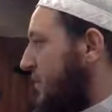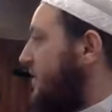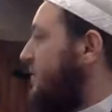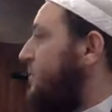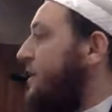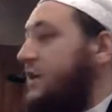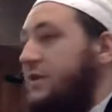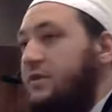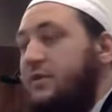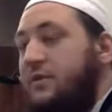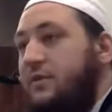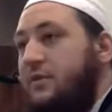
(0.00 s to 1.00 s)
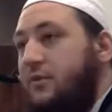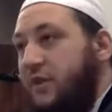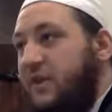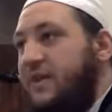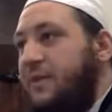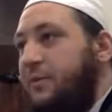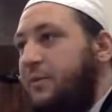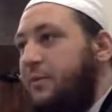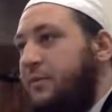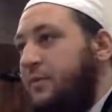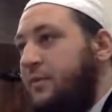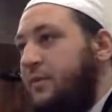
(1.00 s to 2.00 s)
This means, for example,
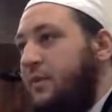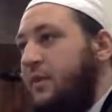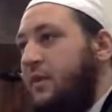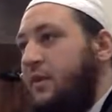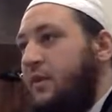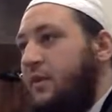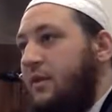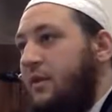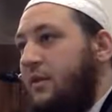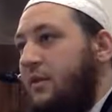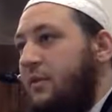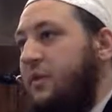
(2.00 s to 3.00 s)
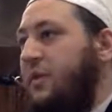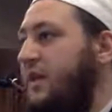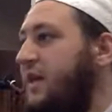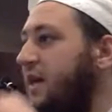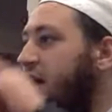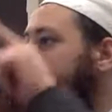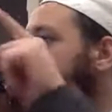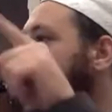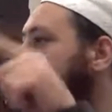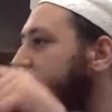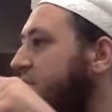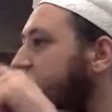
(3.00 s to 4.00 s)
when the year has
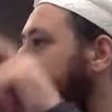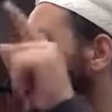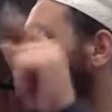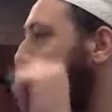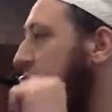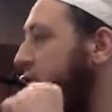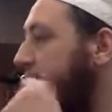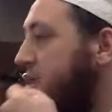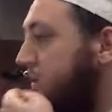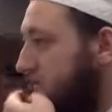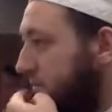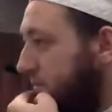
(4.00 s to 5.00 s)
passed on your money,